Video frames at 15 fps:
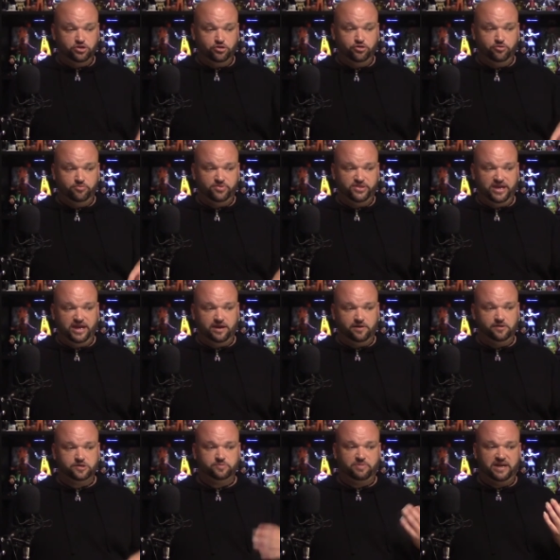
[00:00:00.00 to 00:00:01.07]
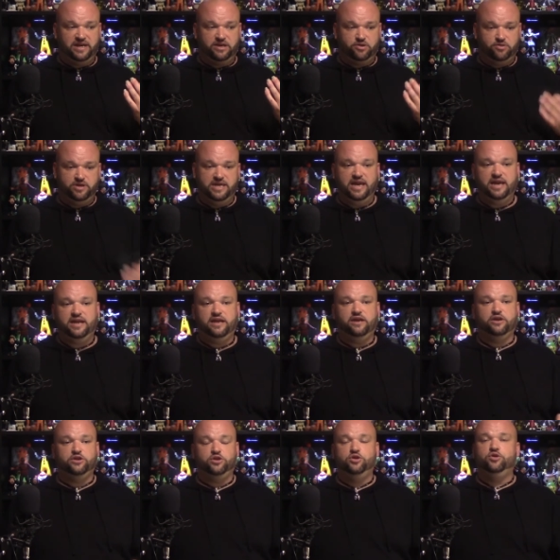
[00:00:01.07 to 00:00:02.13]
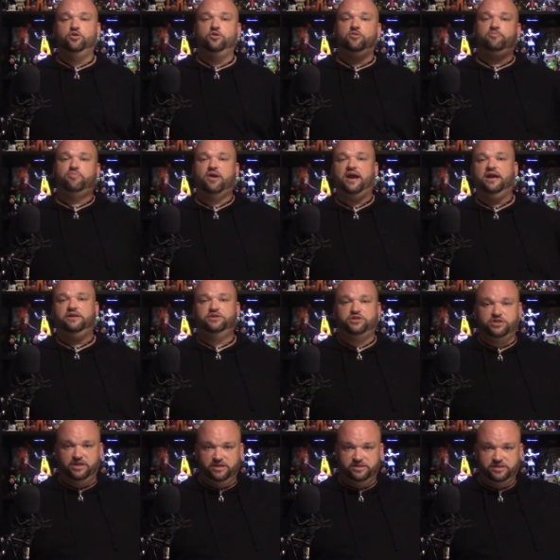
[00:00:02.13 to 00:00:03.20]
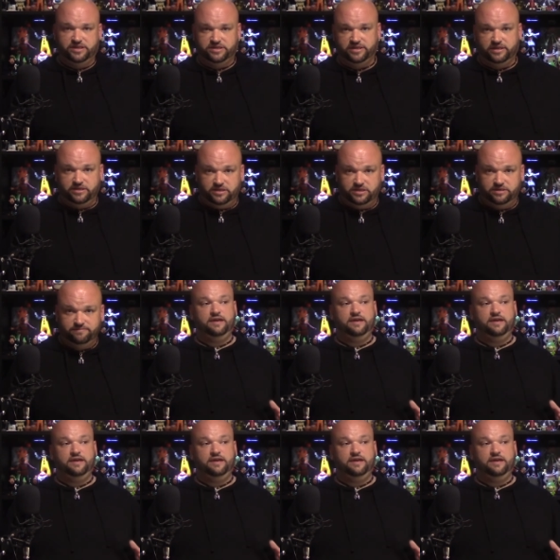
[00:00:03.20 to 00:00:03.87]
doom theirs by creating a new branch existence.